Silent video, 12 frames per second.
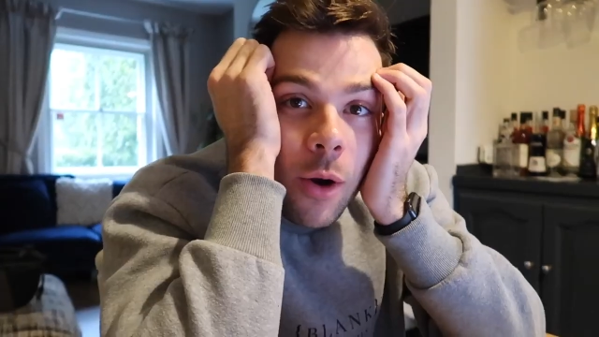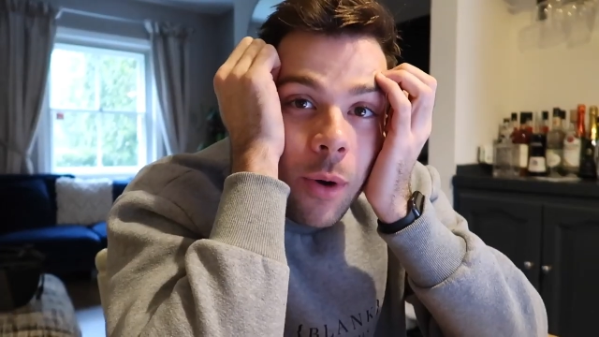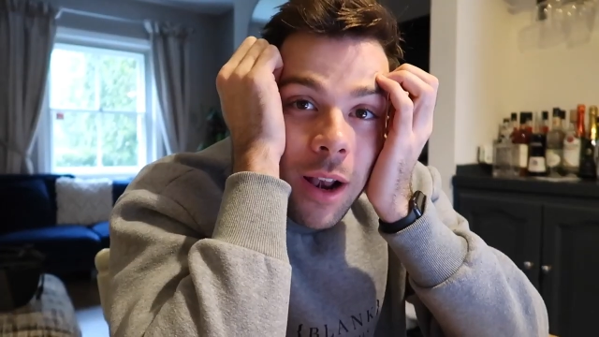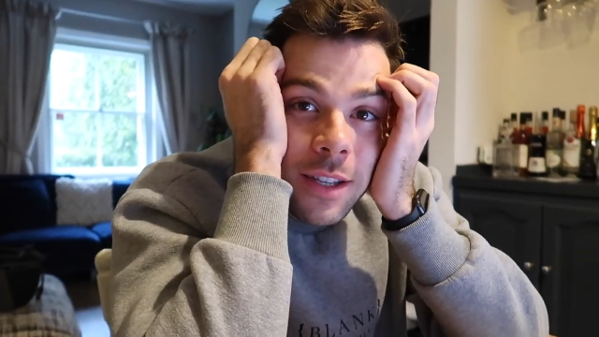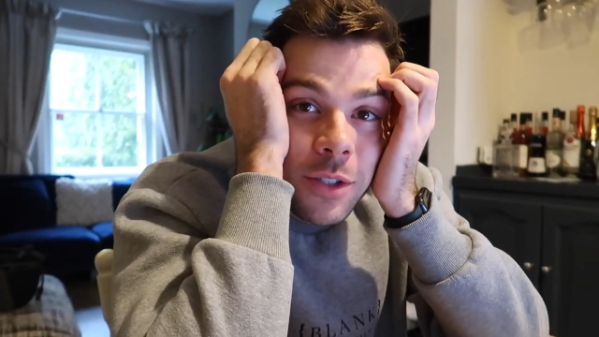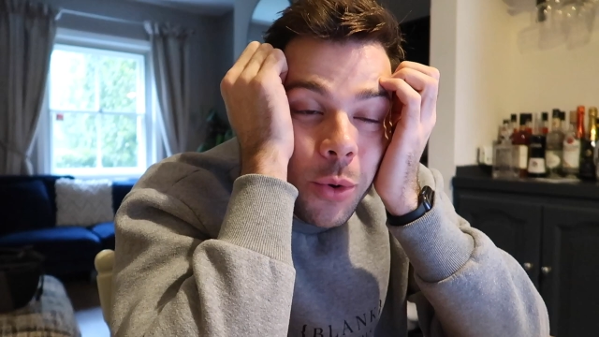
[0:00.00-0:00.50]

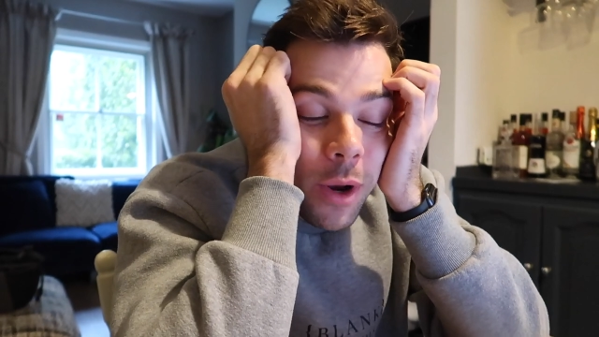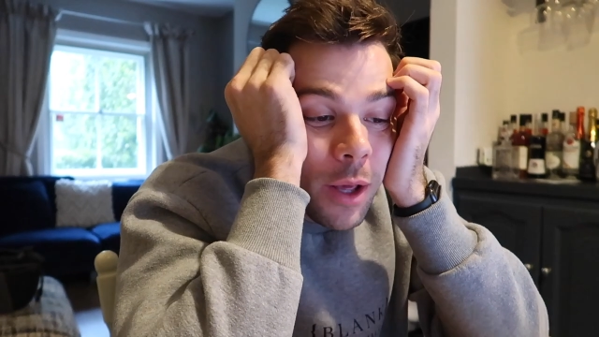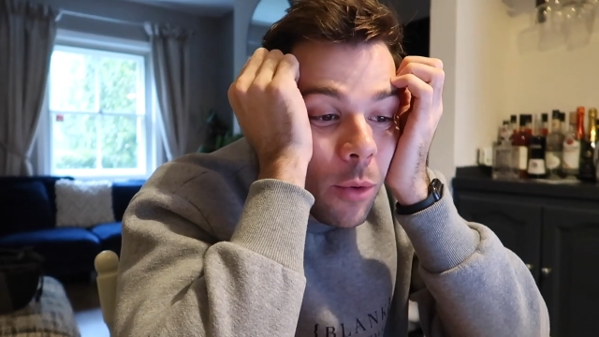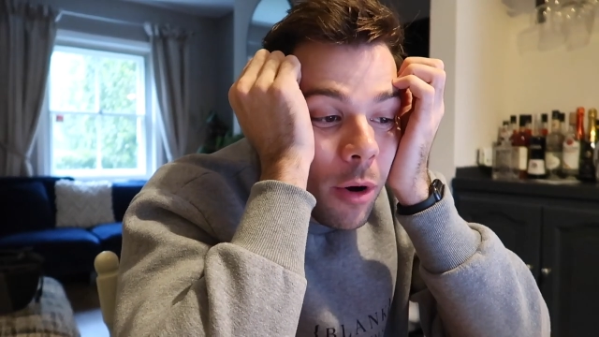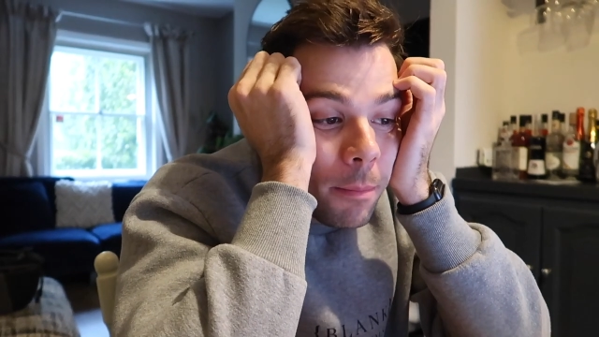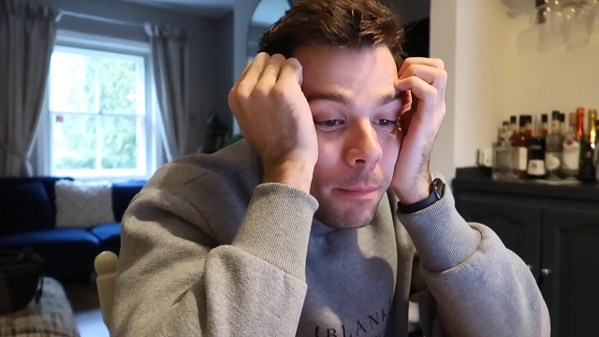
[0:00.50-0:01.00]
Well, it's
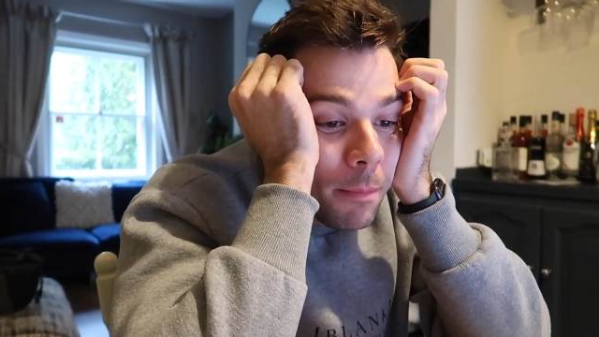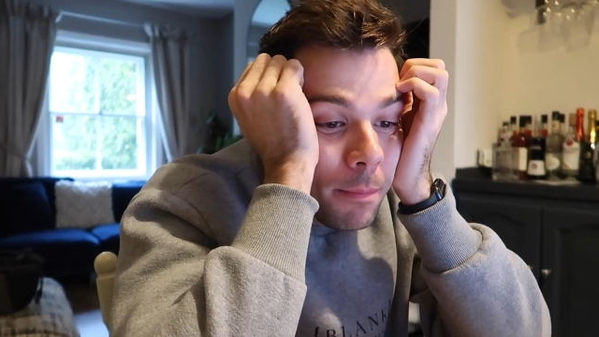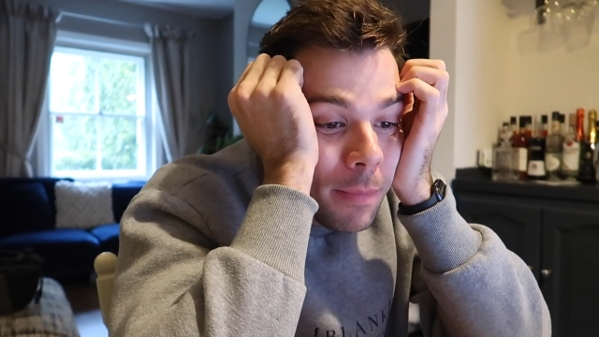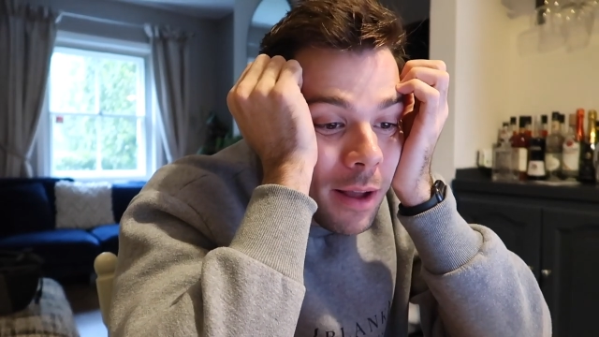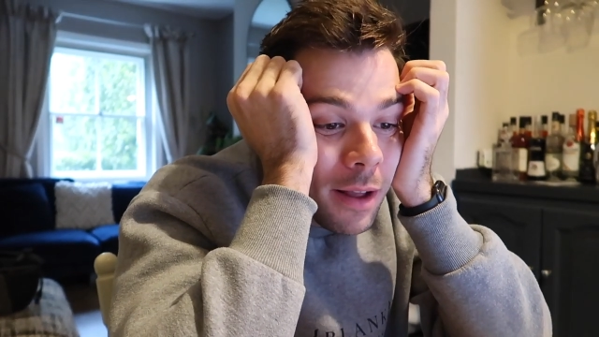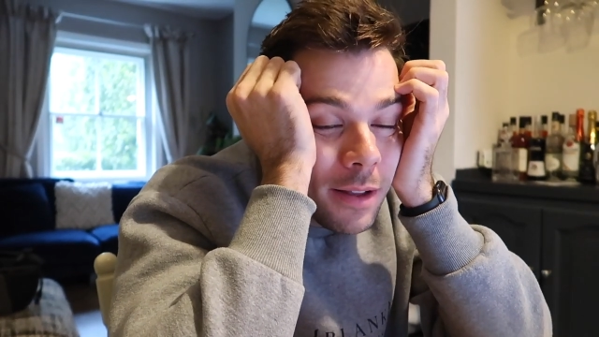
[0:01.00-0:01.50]
21
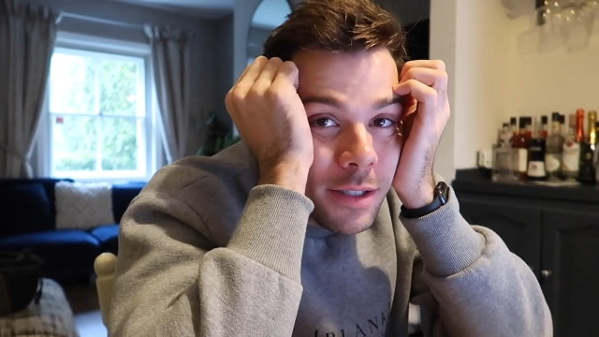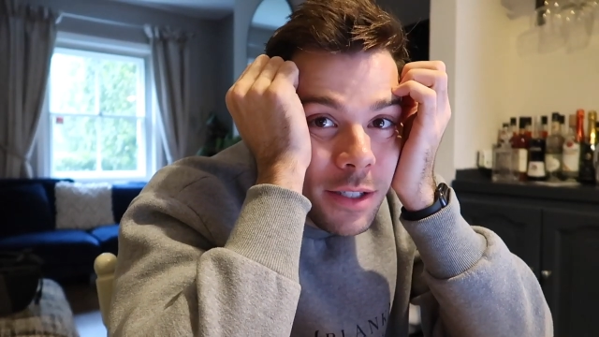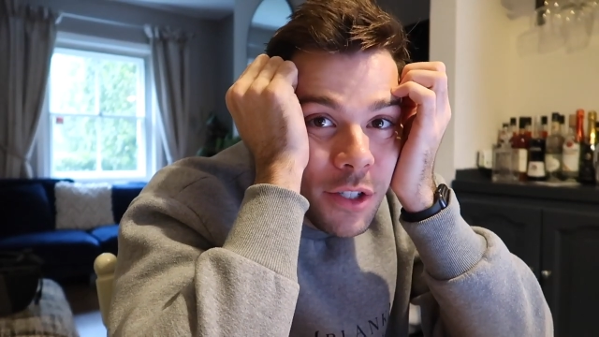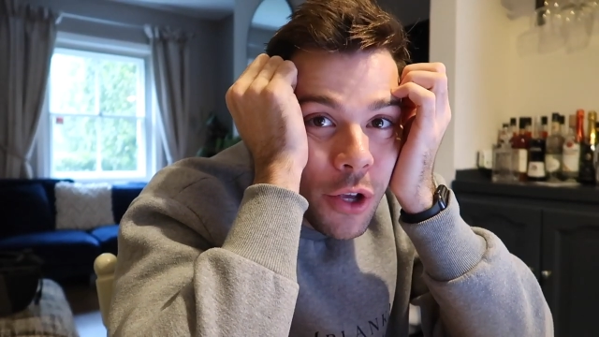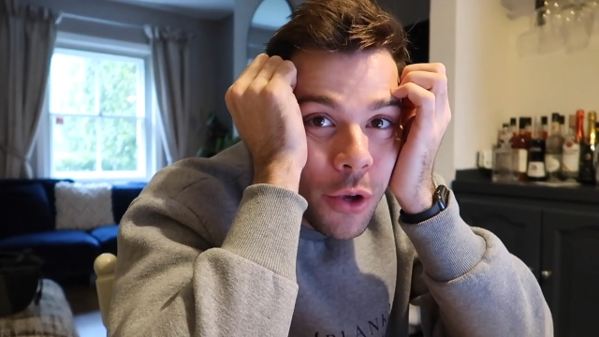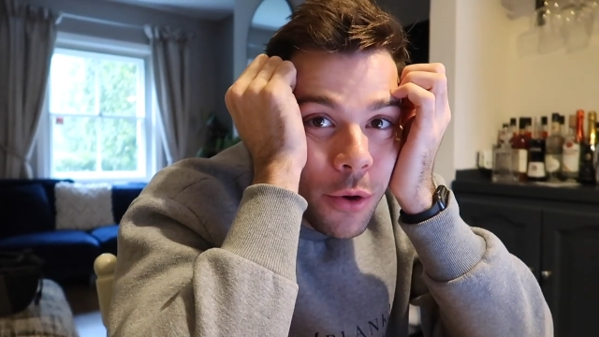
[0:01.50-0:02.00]

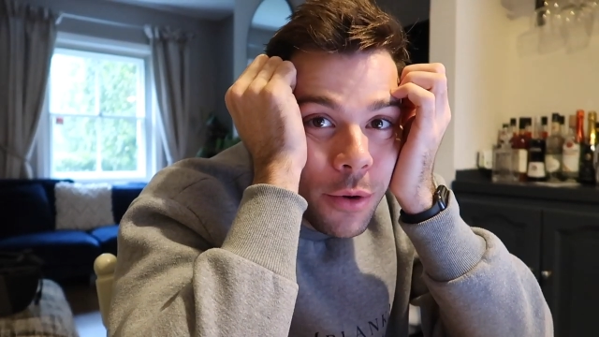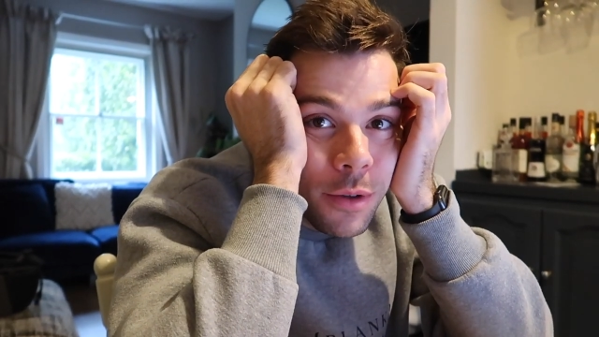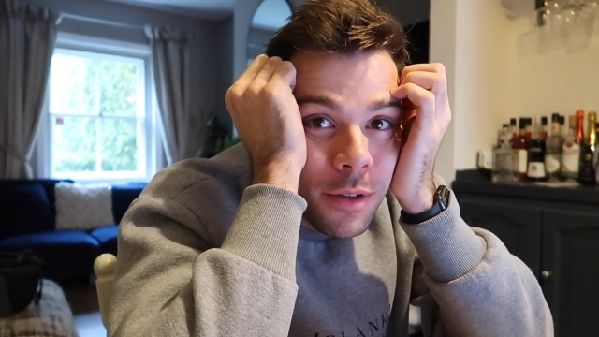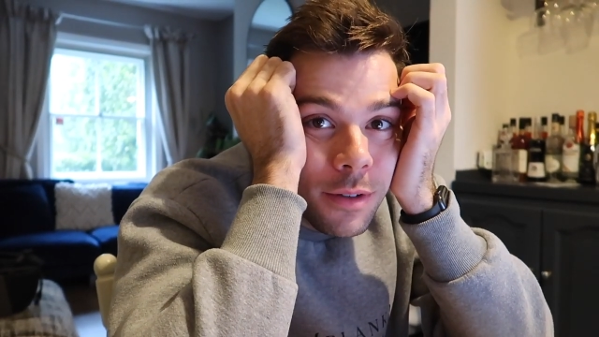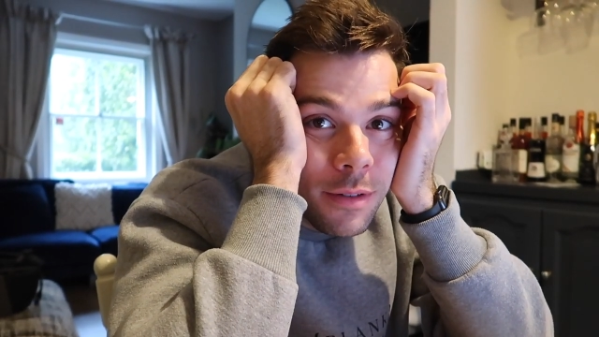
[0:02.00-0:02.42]
past two,